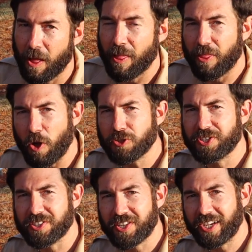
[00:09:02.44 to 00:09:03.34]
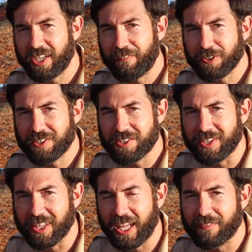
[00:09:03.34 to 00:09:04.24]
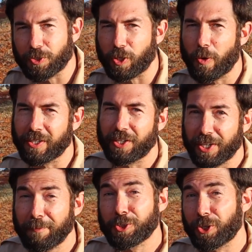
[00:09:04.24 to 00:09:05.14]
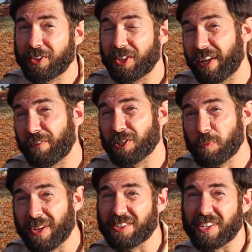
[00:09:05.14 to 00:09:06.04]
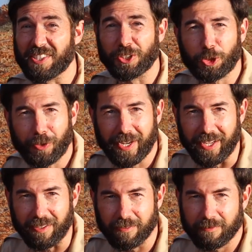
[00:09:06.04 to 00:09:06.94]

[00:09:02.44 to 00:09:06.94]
Those distinct differences in leaves are going to demonstrate the different species in tree.